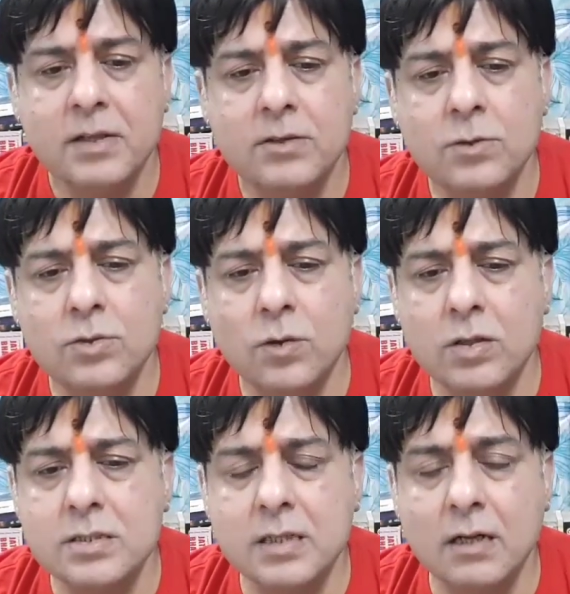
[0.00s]
you
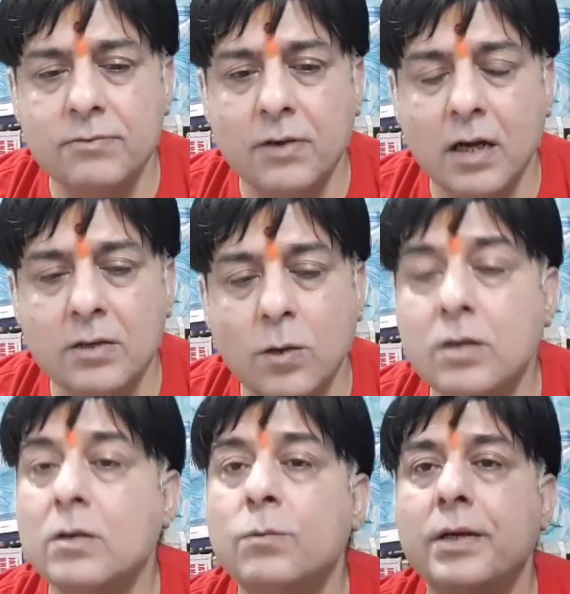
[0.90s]
yourself are
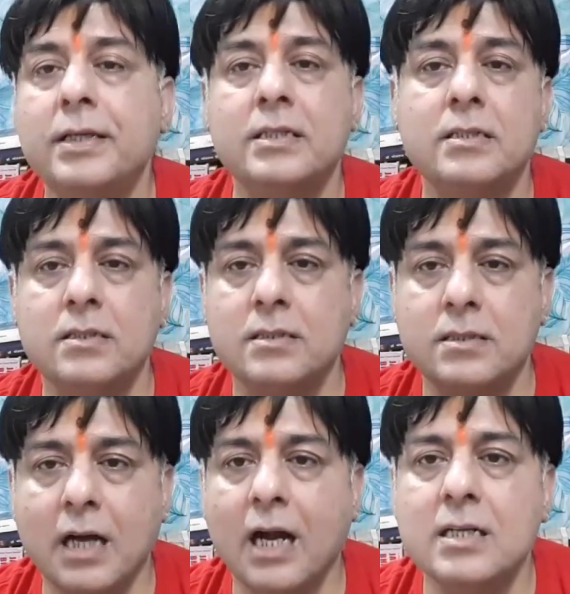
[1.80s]
not very
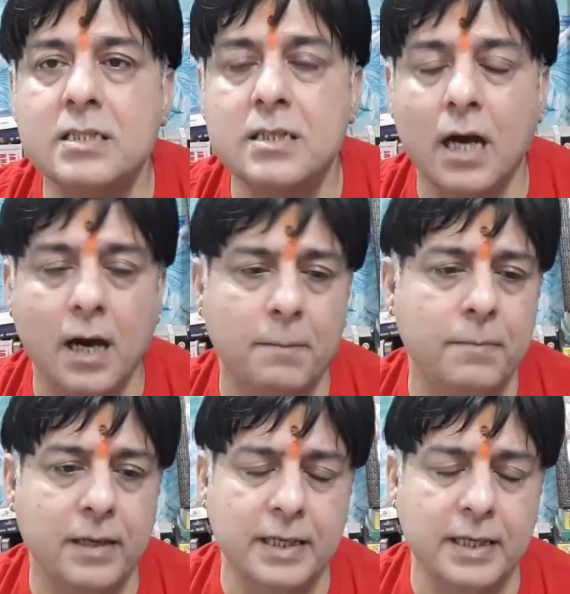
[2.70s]
charged up,